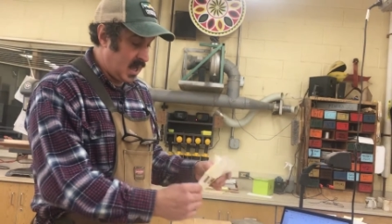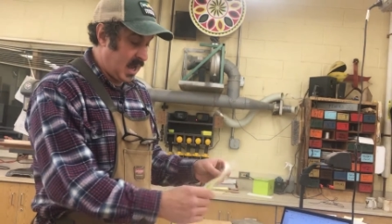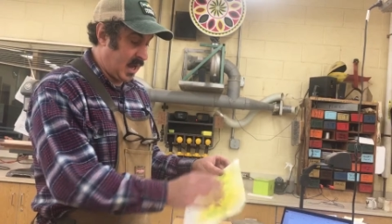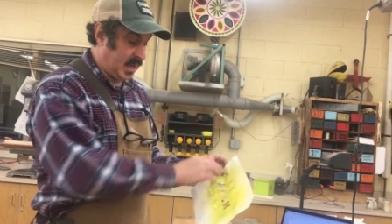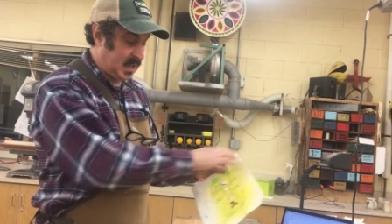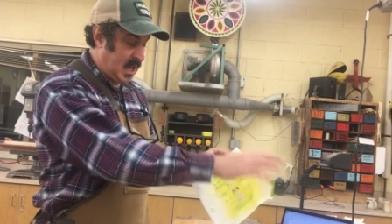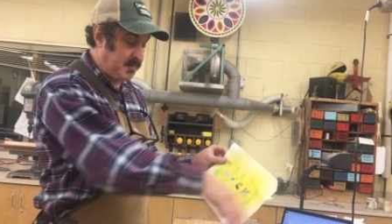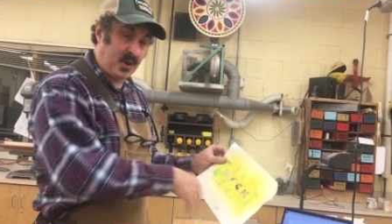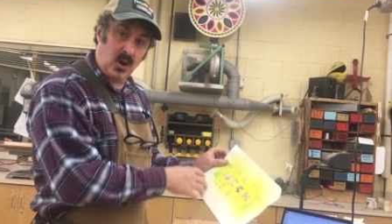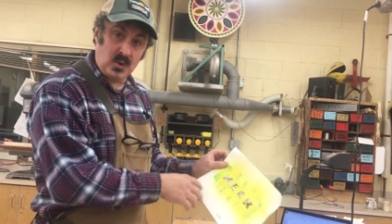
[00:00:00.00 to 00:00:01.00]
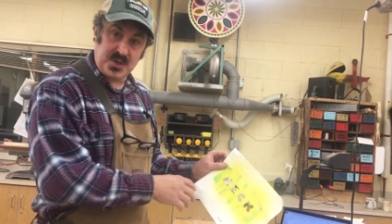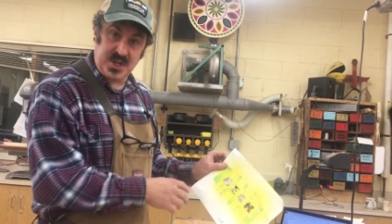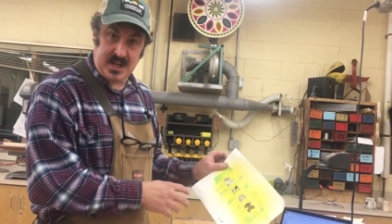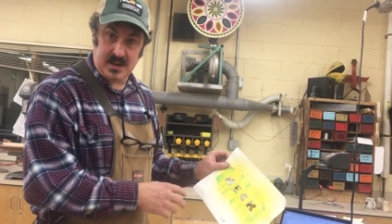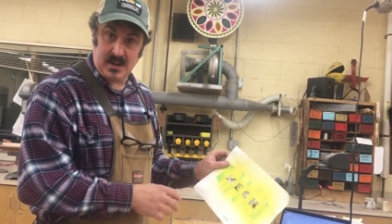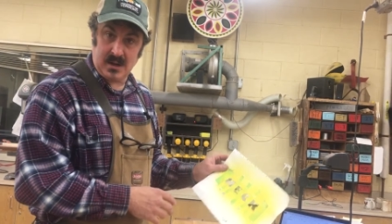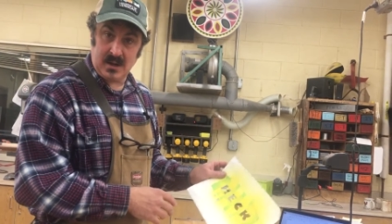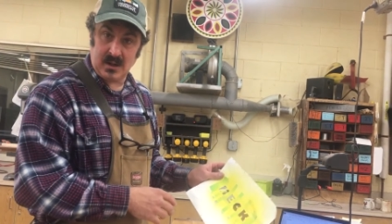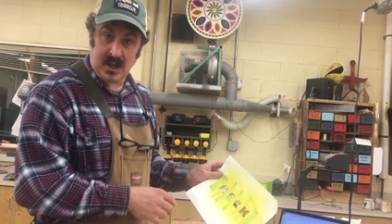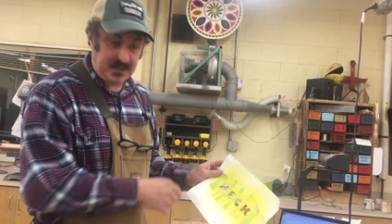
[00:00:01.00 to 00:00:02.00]
And I keep the whole sheet.
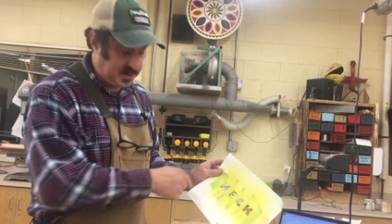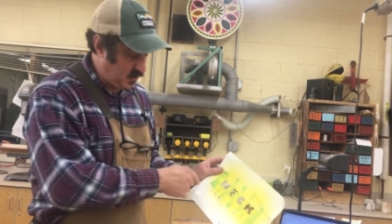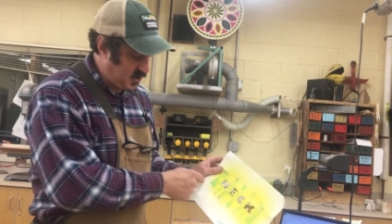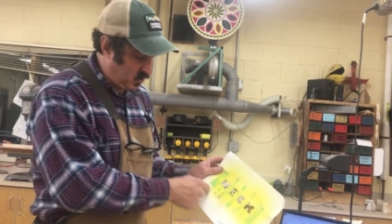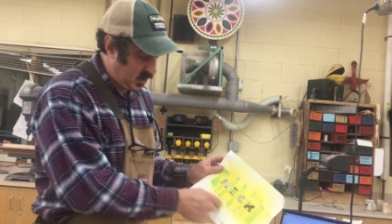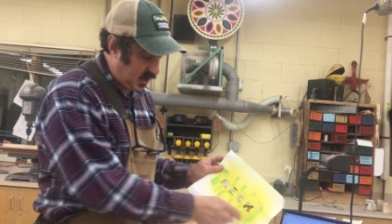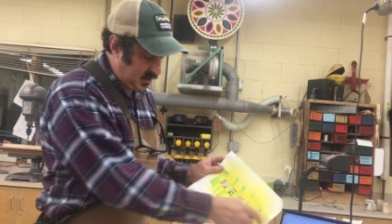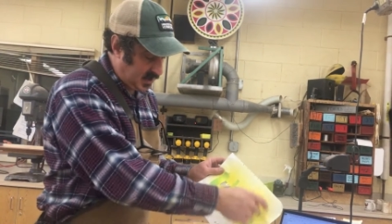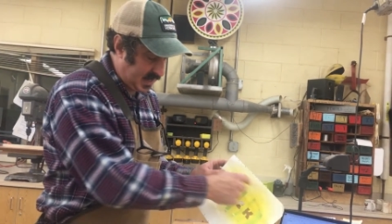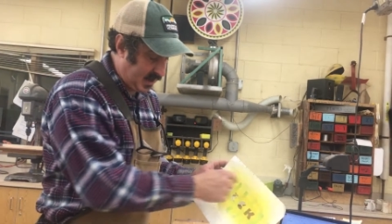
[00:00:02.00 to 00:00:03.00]
A lot of students will cut this